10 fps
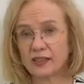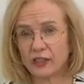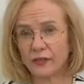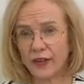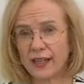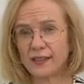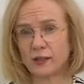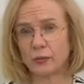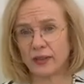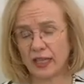to
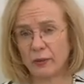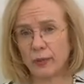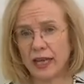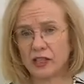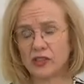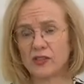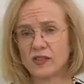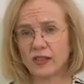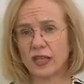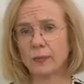face with their
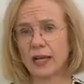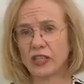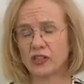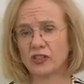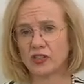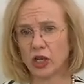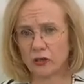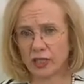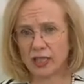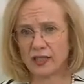patients and their patients
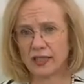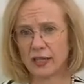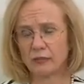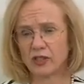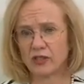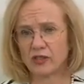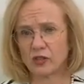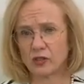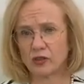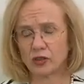don't need to come to the
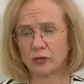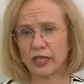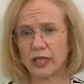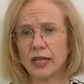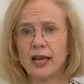surgery.